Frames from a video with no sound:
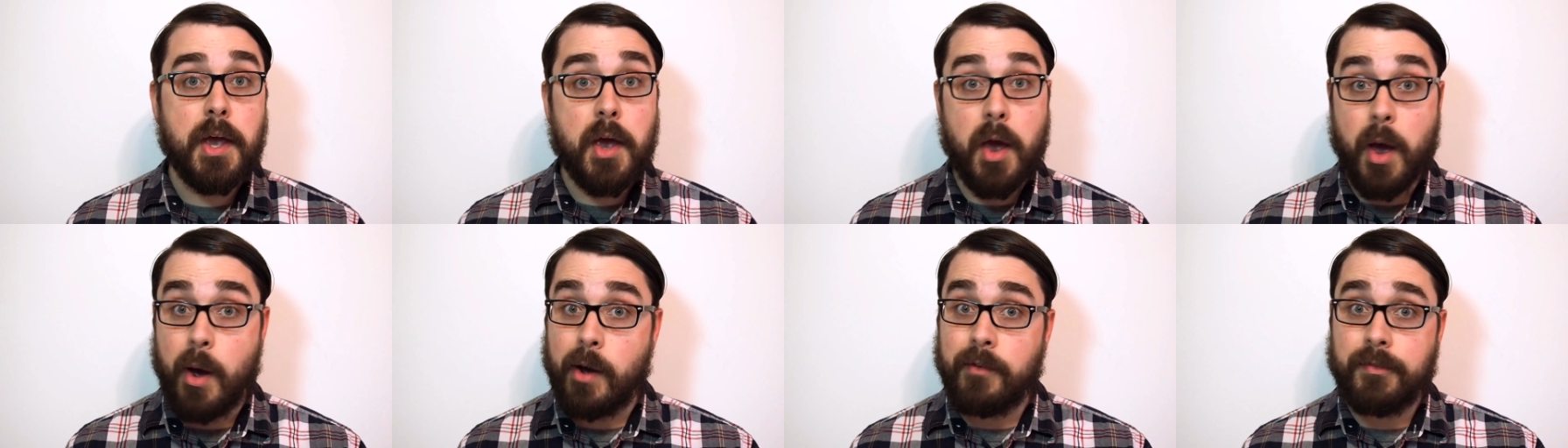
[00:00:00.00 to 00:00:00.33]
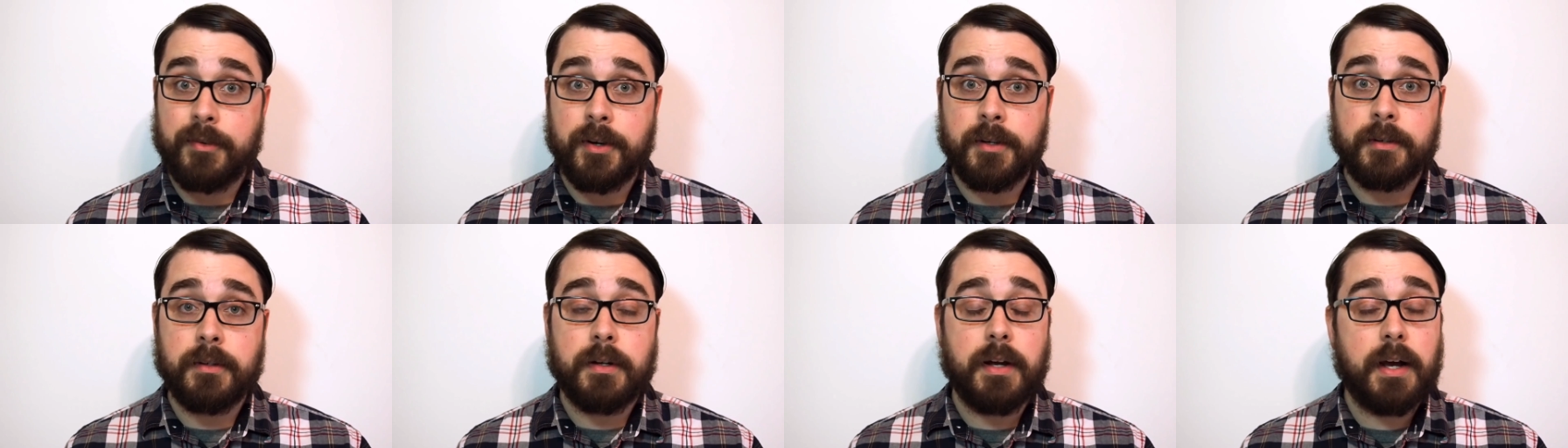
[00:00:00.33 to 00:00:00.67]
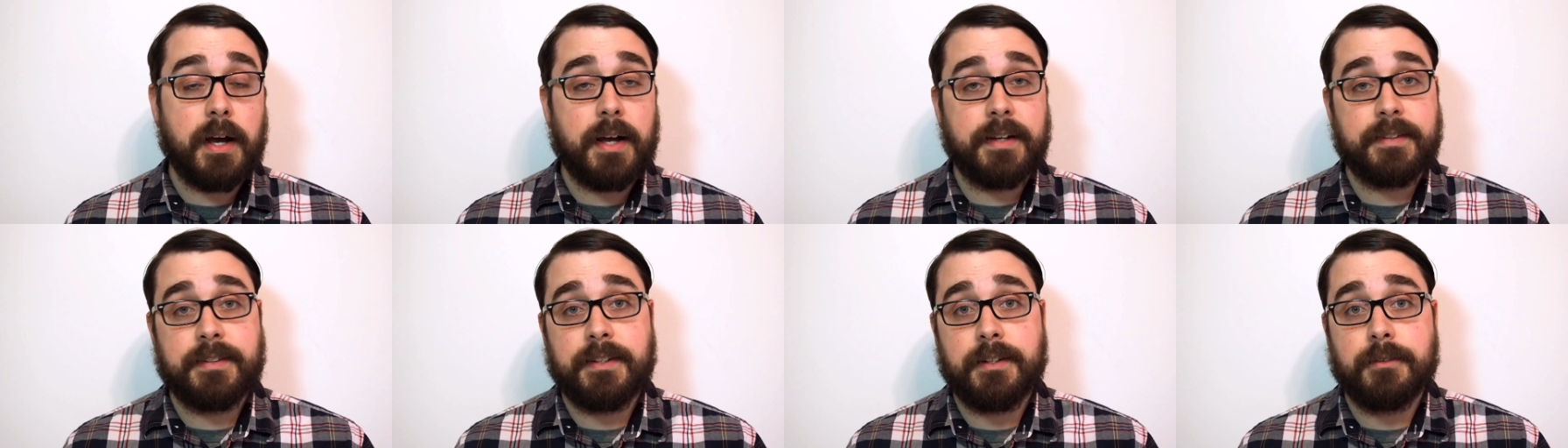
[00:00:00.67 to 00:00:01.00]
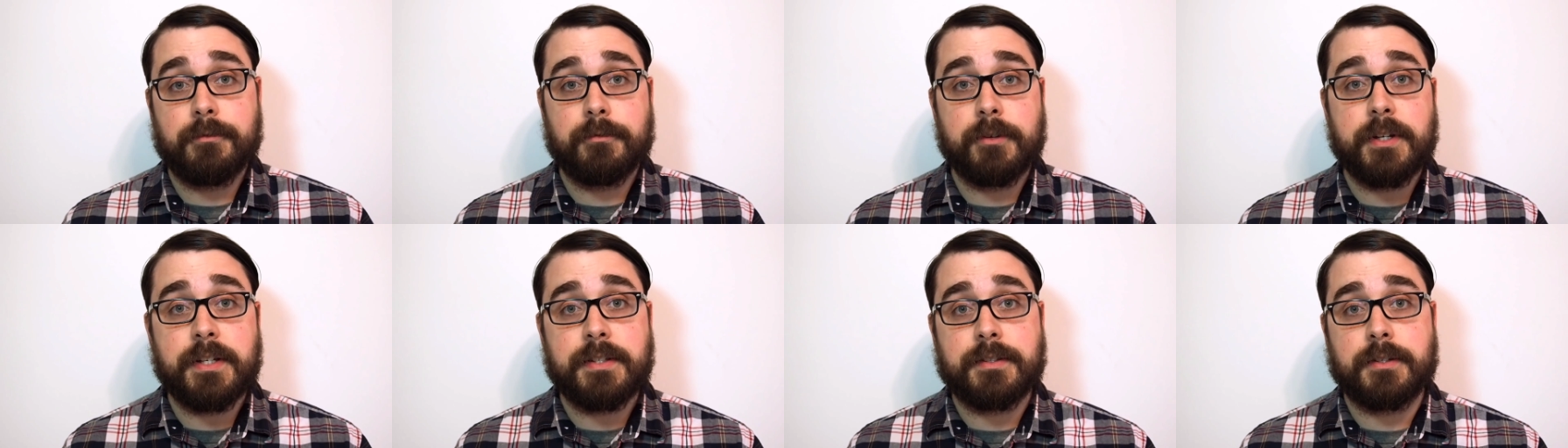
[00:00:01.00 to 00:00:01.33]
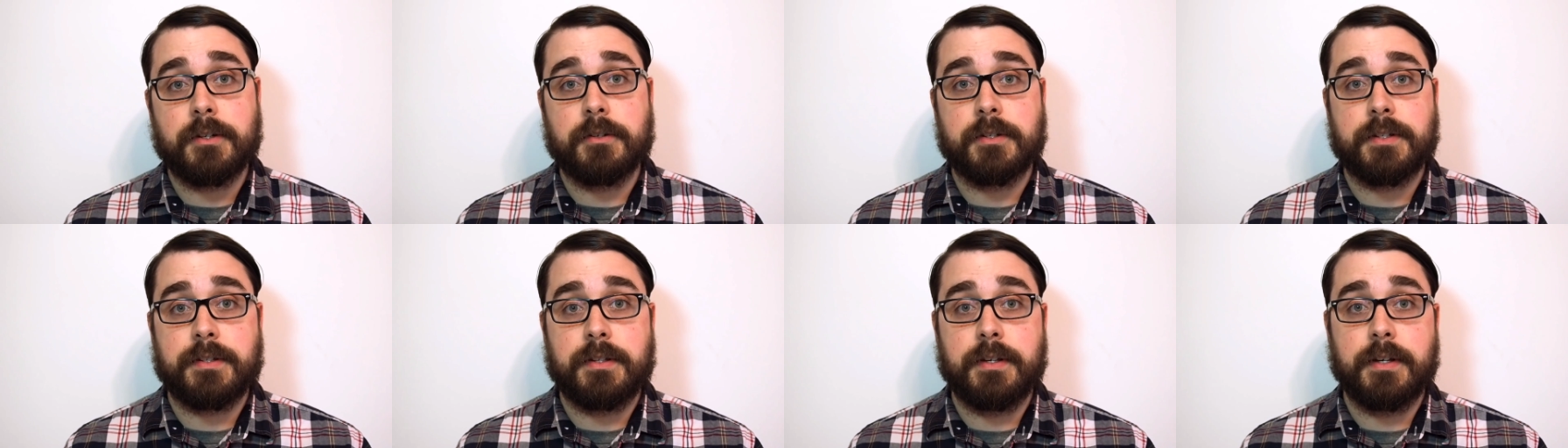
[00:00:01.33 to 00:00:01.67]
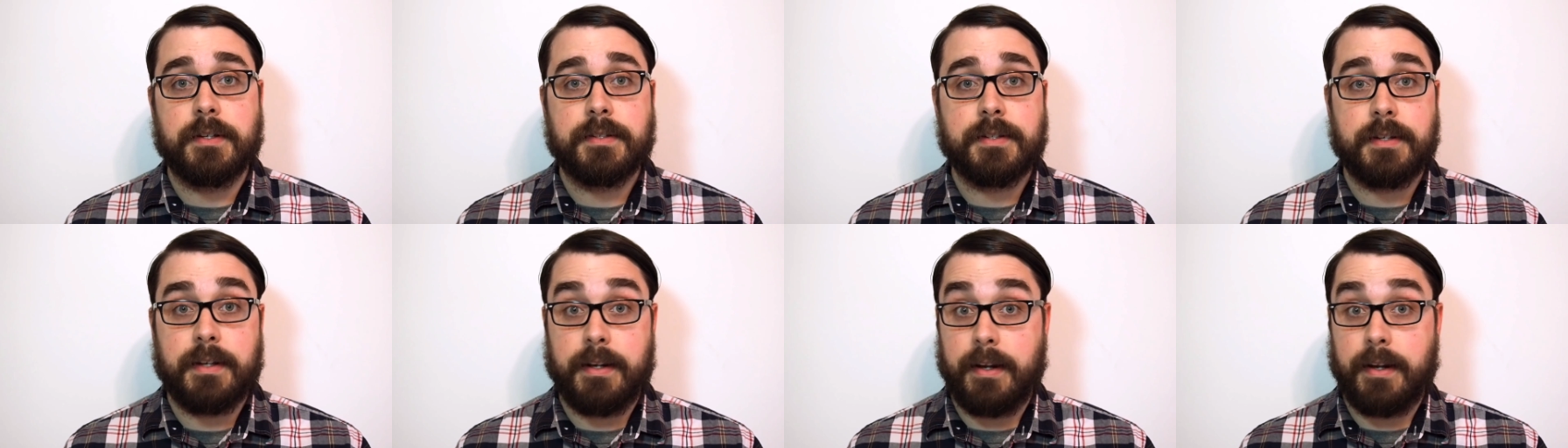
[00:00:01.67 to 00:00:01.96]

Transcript: However, I didn't research this,